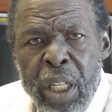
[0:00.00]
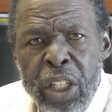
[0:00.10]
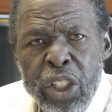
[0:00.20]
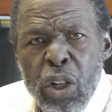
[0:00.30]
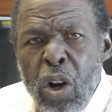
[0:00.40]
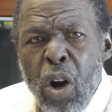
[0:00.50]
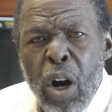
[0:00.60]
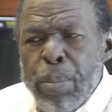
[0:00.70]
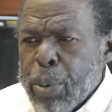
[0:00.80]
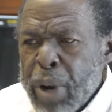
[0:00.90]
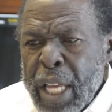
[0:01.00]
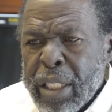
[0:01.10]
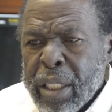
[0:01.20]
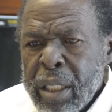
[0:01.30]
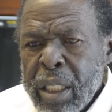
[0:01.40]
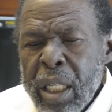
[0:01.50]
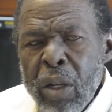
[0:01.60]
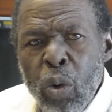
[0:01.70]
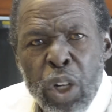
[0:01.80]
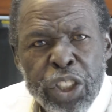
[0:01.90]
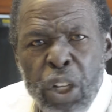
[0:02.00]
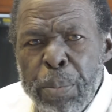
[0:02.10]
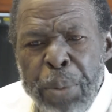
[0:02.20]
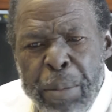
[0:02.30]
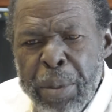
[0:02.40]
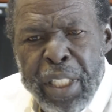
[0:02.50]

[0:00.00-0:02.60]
you're going to oppress what your people